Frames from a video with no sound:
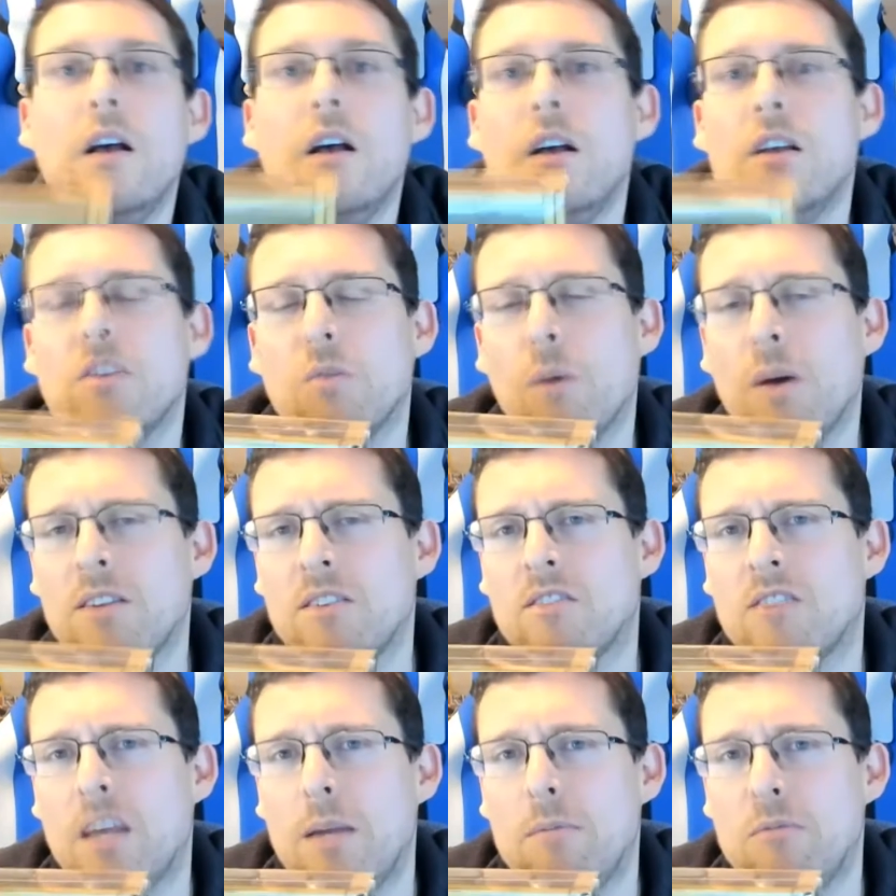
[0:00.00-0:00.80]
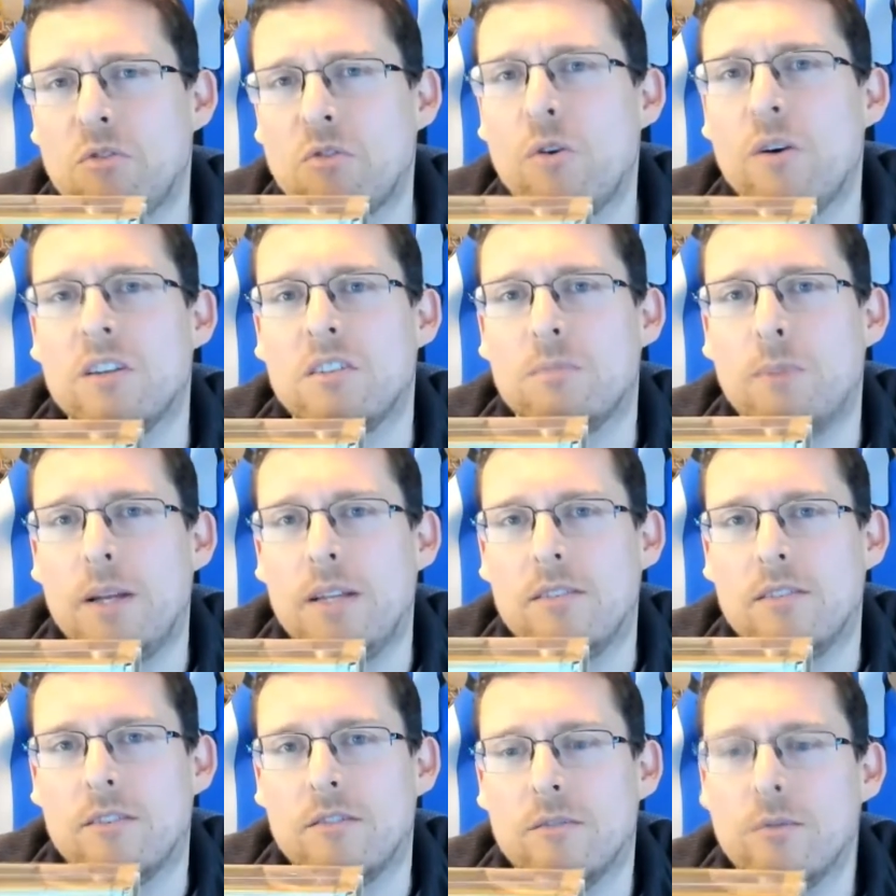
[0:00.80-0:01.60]
So why is this game so
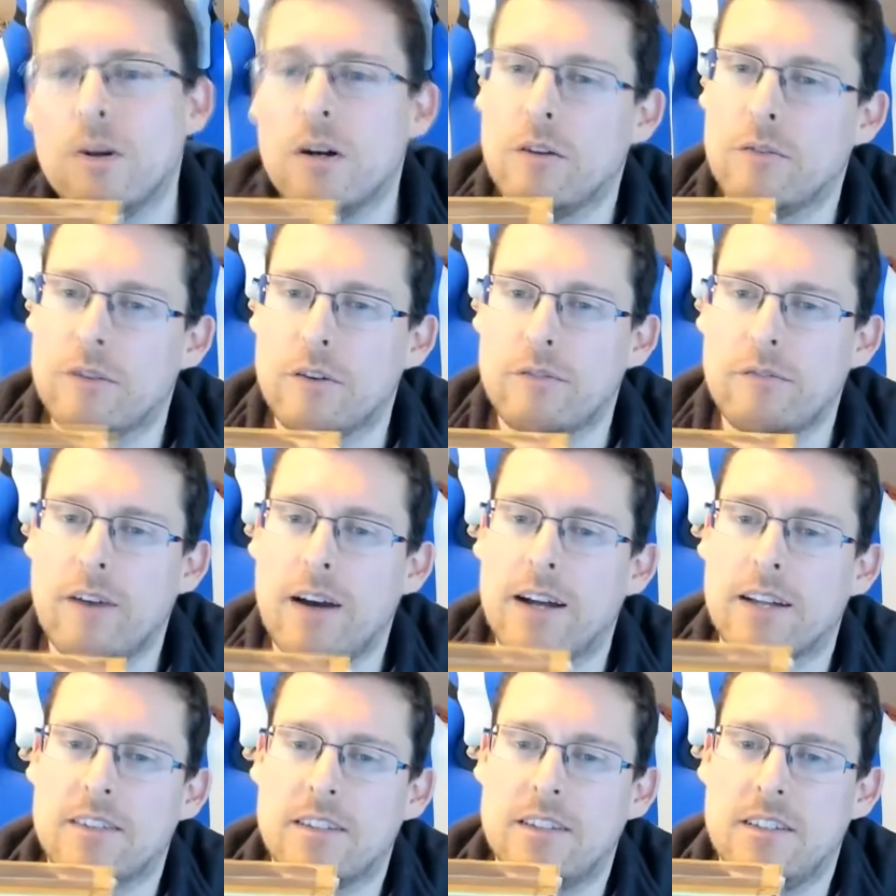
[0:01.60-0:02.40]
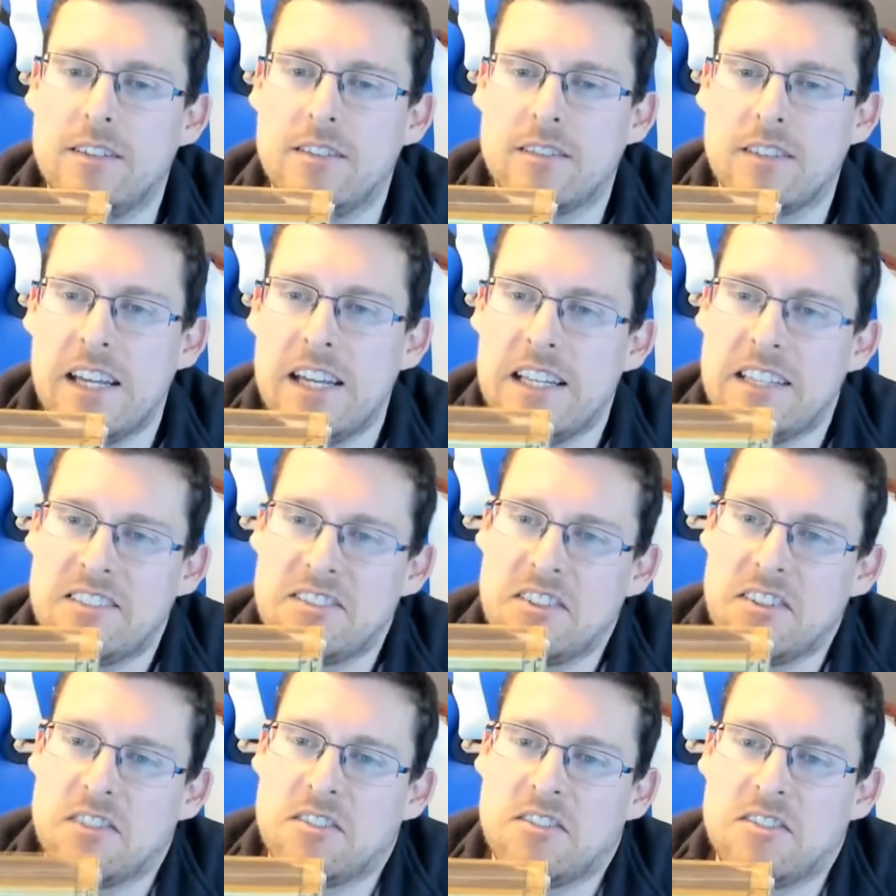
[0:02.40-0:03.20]
expensive? Well, for a fact is, it's
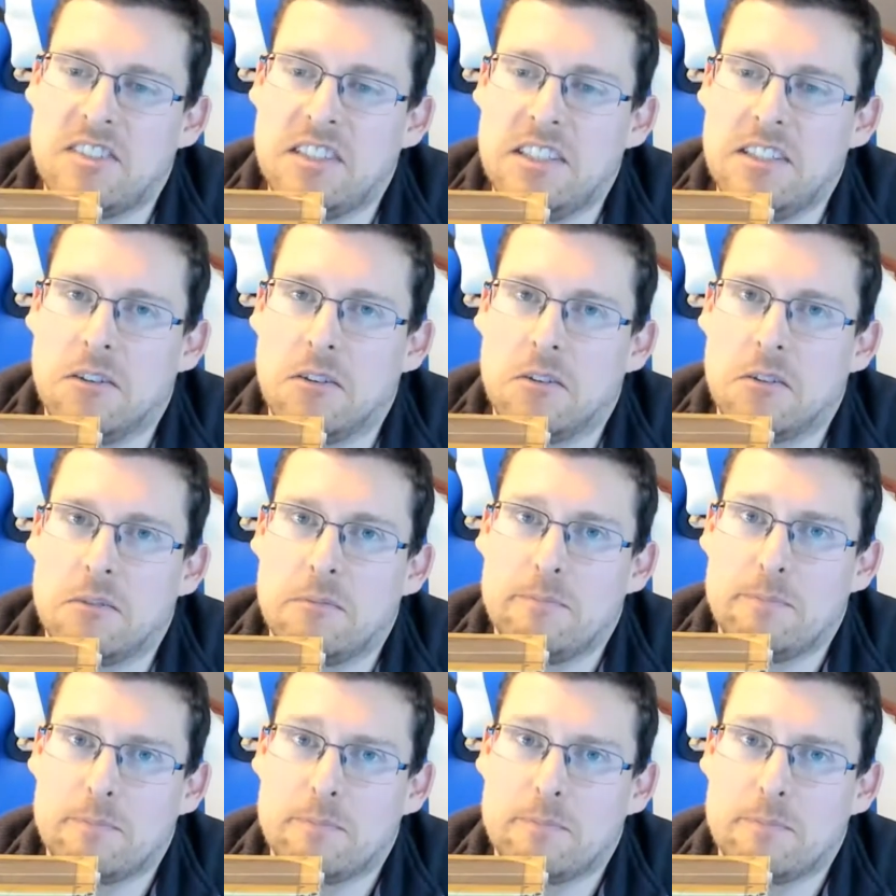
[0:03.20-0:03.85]
still sealed,